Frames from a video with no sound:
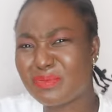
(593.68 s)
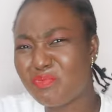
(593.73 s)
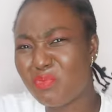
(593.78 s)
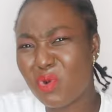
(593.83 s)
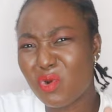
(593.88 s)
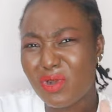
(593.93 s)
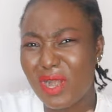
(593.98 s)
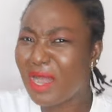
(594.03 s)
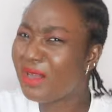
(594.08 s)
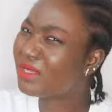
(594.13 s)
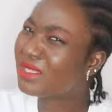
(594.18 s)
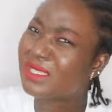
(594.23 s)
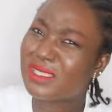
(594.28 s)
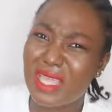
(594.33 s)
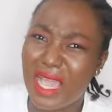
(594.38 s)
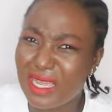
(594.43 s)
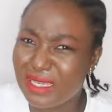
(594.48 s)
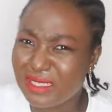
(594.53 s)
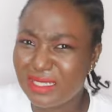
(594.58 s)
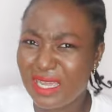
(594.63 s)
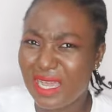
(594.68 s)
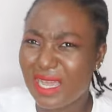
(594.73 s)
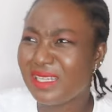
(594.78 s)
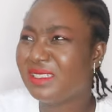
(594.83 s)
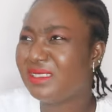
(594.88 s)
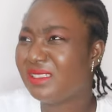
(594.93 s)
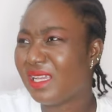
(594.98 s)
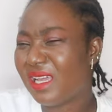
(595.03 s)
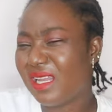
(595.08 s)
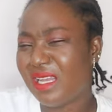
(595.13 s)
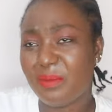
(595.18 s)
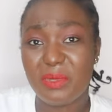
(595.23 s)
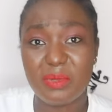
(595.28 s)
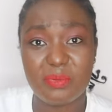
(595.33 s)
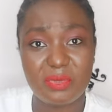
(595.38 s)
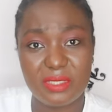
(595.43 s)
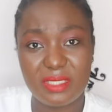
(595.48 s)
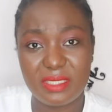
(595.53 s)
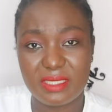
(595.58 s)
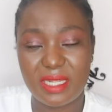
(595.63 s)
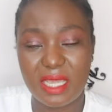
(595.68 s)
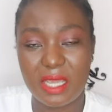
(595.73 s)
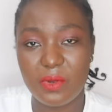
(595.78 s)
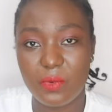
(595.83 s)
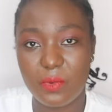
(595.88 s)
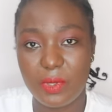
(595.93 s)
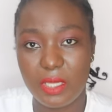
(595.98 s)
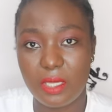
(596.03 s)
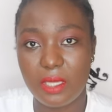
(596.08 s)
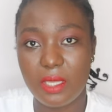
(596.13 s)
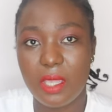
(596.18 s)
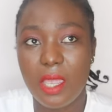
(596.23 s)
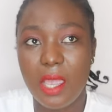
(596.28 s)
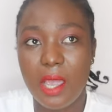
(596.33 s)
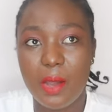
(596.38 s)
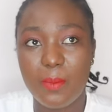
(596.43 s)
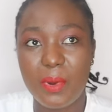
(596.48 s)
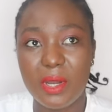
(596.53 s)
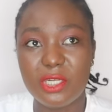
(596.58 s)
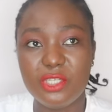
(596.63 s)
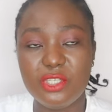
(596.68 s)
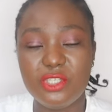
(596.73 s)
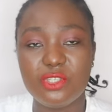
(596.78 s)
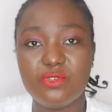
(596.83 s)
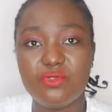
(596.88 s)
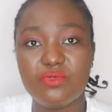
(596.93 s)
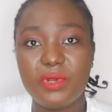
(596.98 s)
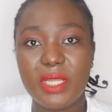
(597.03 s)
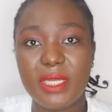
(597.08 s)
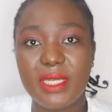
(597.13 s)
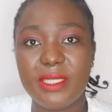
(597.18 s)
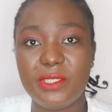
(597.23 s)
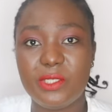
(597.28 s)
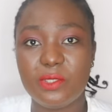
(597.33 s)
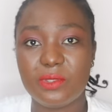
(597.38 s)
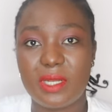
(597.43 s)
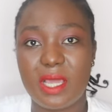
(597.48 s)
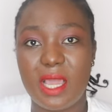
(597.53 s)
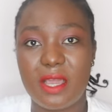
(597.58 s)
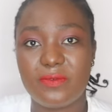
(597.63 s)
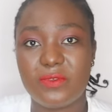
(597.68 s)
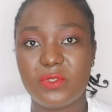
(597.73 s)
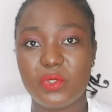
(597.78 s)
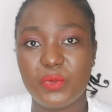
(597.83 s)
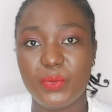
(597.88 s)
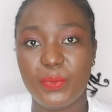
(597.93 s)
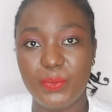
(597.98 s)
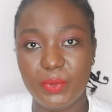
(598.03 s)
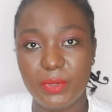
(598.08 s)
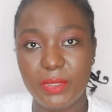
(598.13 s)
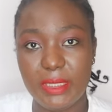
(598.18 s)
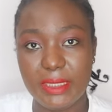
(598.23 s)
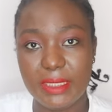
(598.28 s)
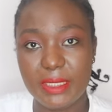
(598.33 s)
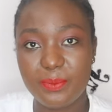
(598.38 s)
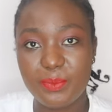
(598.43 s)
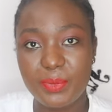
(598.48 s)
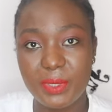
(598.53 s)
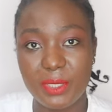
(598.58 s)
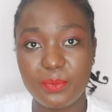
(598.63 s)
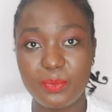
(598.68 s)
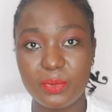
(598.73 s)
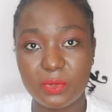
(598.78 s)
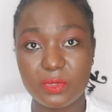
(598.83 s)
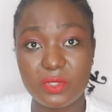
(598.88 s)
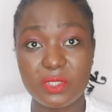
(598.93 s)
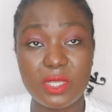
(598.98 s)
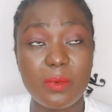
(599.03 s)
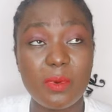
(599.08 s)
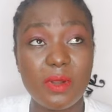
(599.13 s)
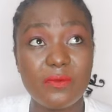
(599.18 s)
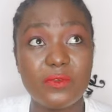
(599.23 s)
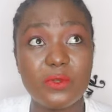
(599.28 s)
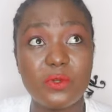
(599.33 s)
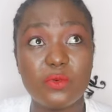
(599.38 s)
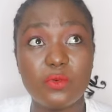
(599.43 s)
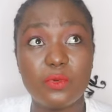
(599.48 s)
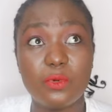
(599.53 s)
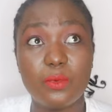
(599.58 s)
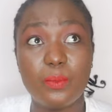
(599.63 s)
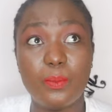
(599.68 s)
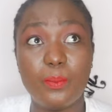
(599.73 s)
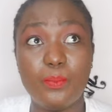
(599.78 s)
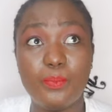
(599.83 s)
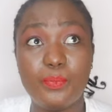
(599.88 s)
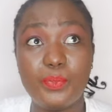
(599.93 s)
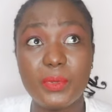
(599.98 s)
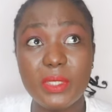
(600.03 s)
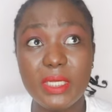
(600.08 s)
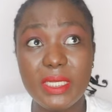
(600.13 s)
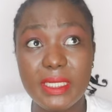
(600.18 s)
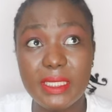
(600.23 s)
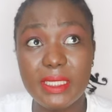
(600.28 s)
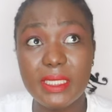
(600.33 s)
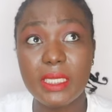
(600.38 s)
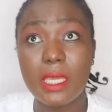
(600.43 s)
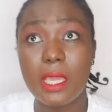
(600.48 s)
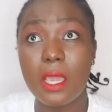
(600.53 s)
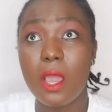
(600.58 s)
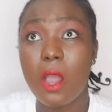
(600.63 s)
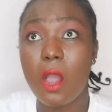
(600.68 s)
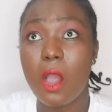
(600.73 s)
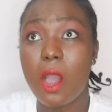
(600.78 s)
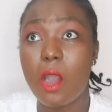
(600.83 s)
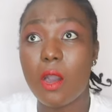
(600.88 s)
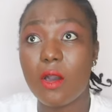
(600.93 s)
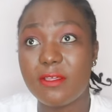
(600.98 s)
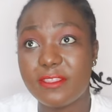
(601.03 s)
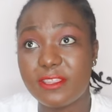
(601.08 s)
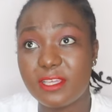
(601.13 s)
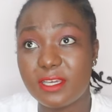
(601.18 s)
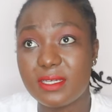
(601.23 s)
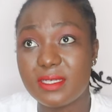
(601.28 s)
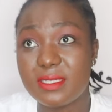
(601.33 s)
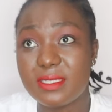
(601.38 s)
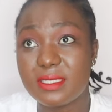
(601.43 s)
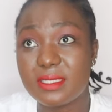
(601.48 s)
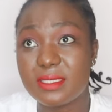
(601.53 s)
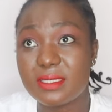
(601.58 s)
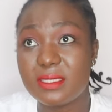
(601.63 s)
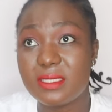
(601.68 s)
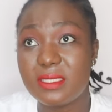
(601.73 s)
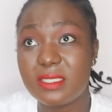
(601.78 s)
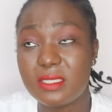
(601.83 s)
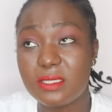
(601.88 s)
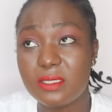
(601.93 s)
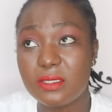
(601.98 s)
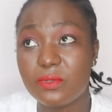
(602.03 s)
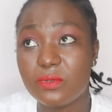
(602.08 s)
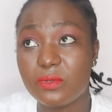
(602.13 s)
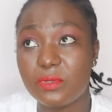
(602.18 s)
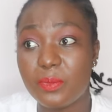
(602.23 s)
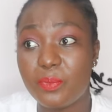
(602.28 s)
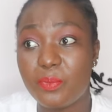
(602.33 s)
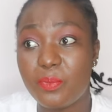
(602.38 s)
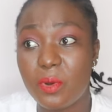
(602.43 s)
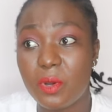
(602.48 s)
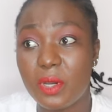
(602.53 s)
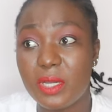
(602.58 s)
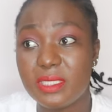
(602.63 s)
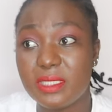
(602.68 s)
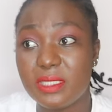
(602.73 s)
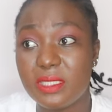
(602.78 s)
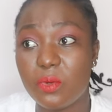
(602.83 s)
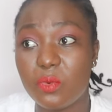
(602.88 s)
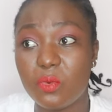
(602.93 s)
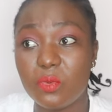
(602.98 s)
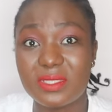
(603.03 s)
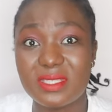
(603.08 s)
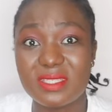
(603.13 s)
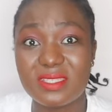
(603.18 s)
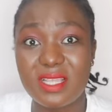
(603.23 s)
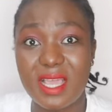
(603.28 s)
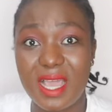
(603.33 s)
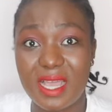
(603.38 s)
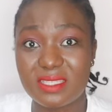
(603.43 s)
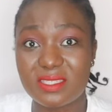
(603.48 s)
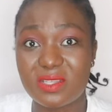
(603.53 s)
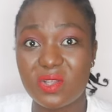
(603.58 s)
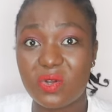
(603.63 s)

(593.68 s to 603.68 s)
moral standard. Yeah, let me put it that way. But you really don't have to bully people. Some of you will bully others to the point they will start